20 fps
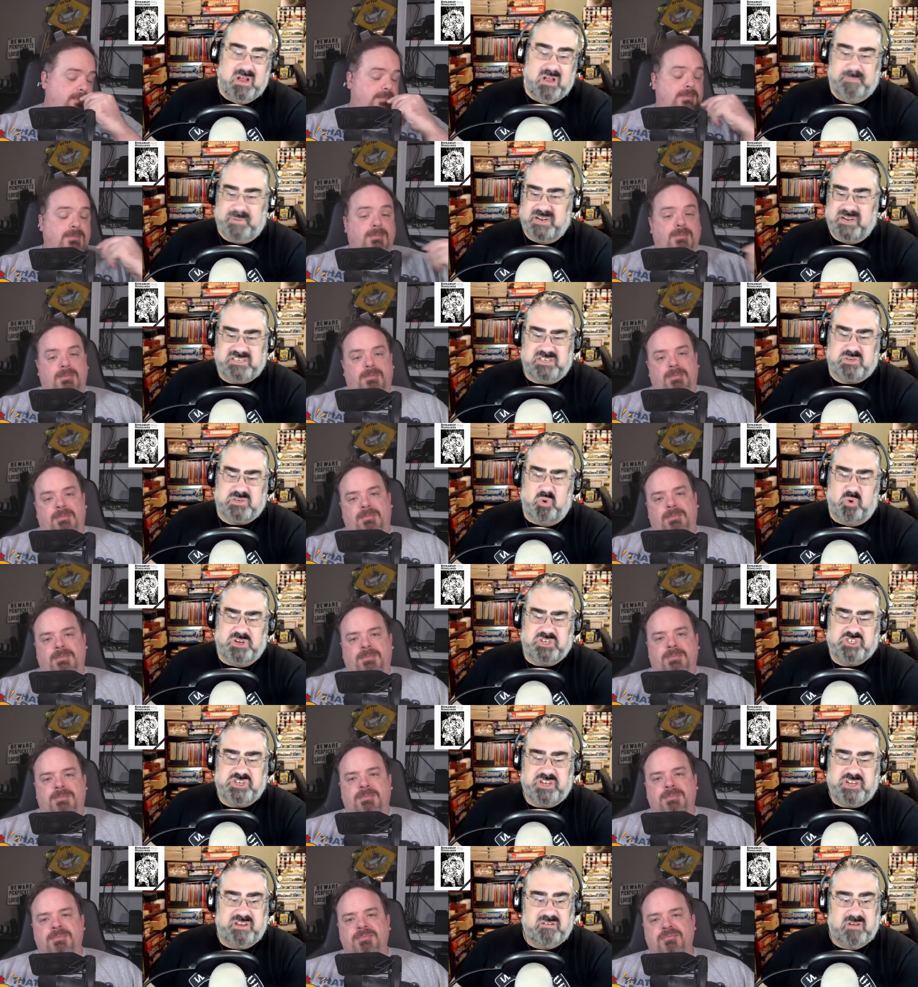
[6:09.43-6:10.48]
Speaker 1: But it's just one
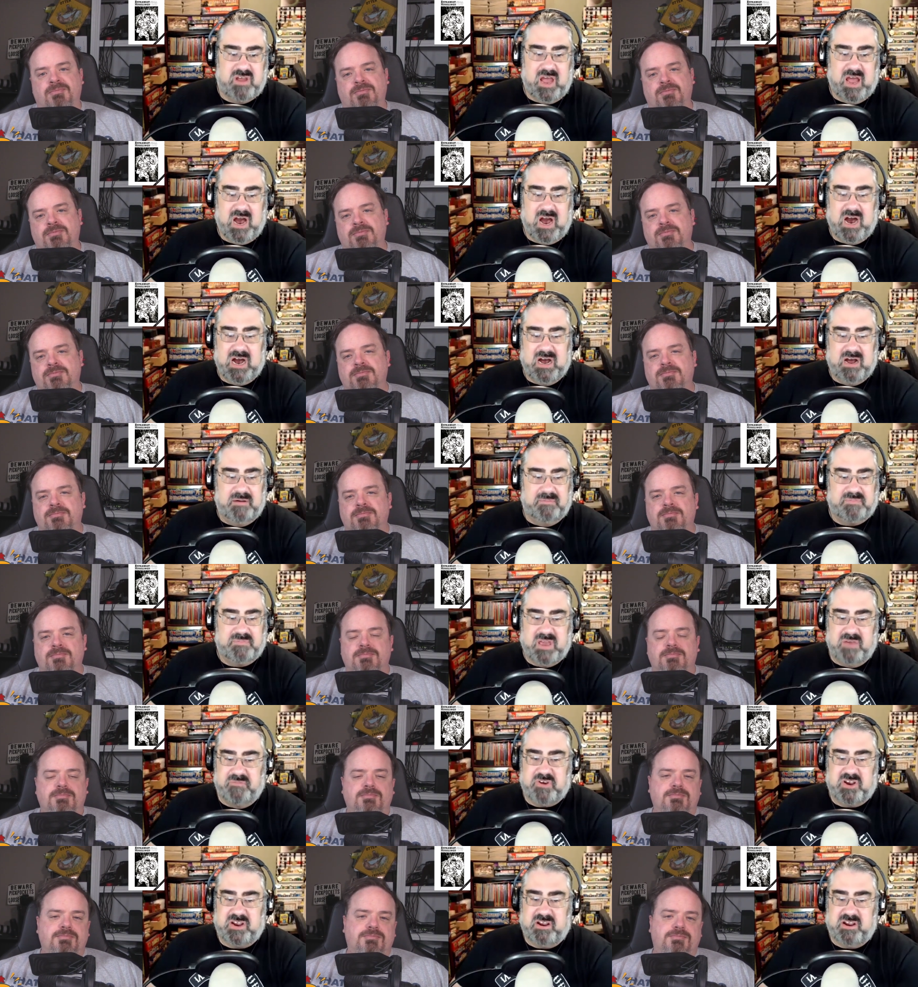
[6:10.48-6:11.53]
sheet. Uh,
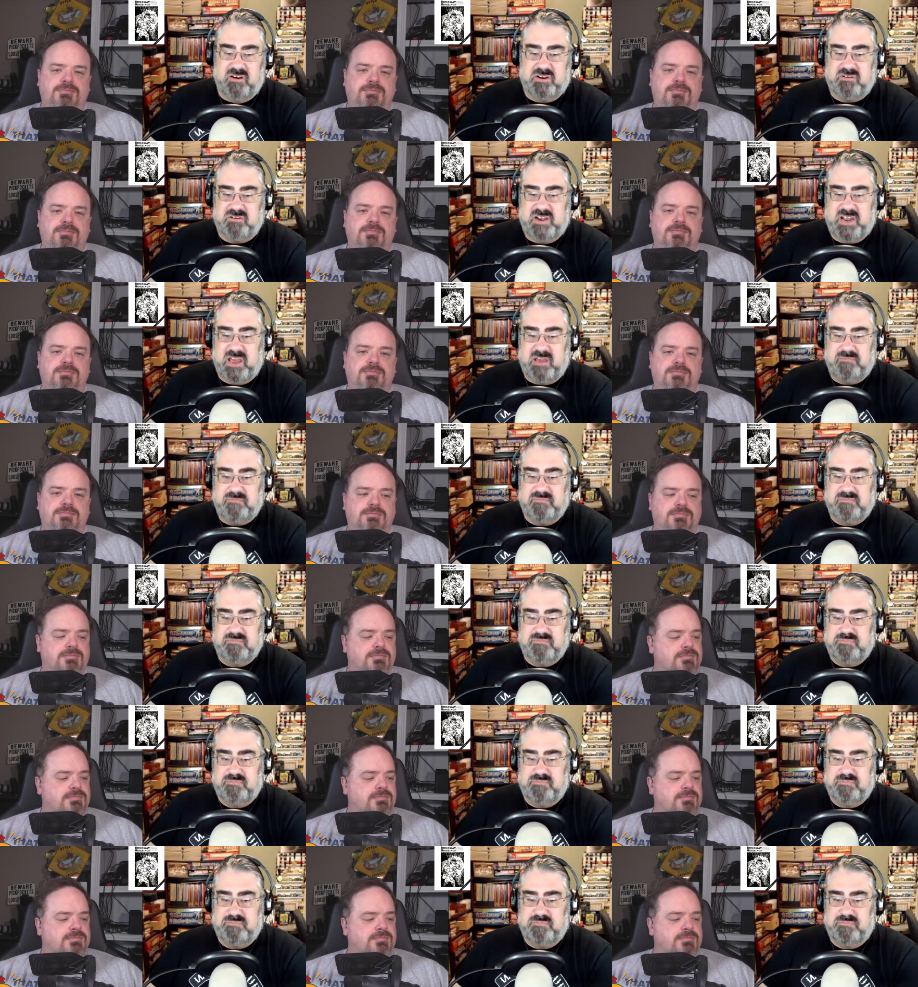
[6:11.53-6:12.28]
give your character a name.